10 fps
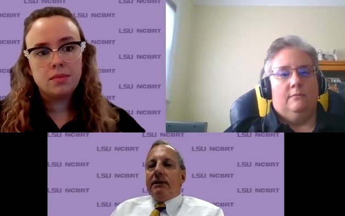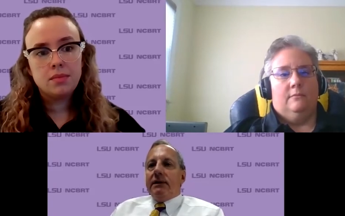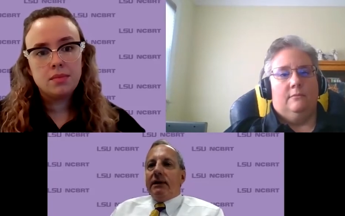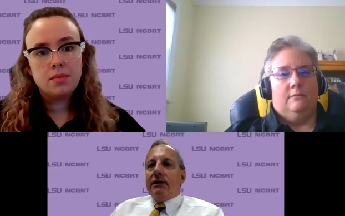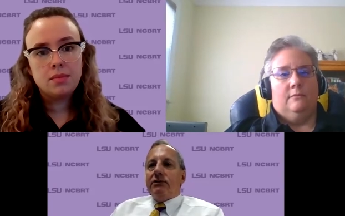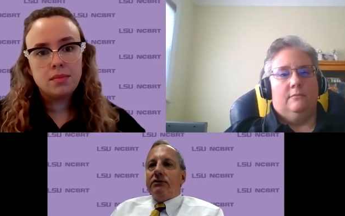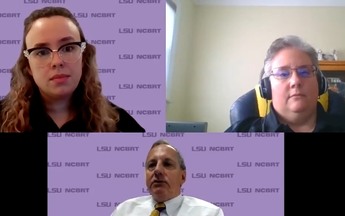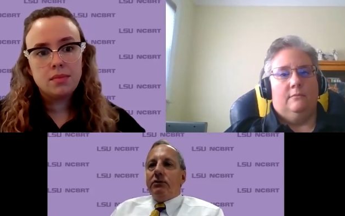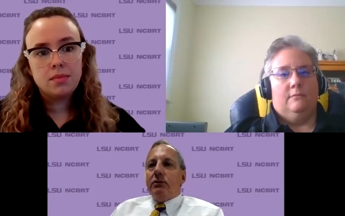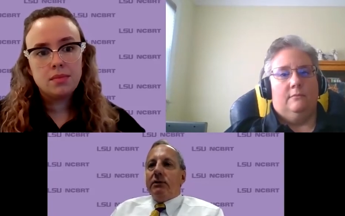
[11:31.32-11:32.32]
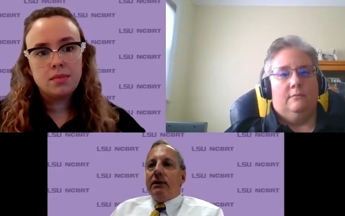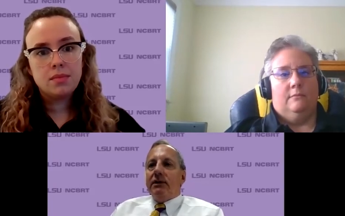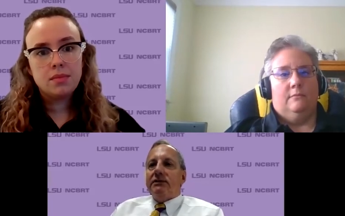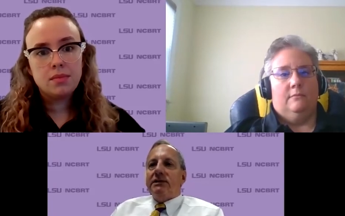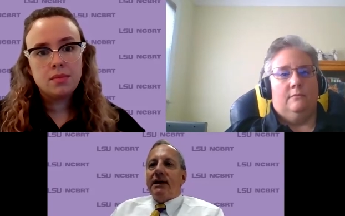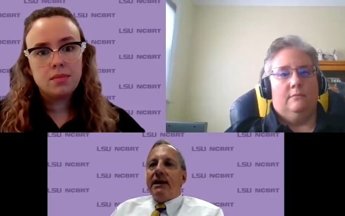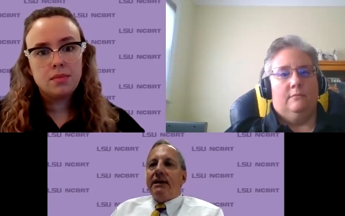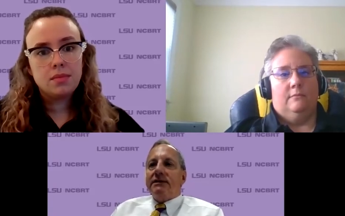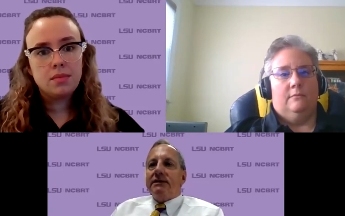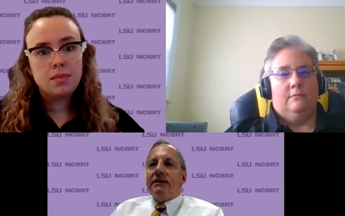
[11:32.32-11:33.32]
Speaker 1: uh, LSU Health
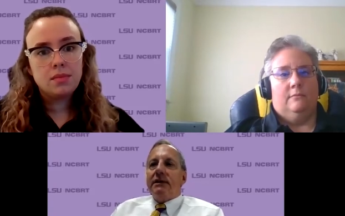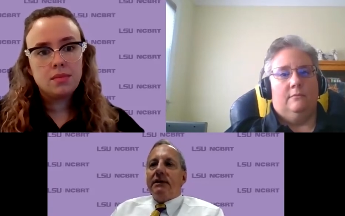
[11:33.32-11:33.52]
Science.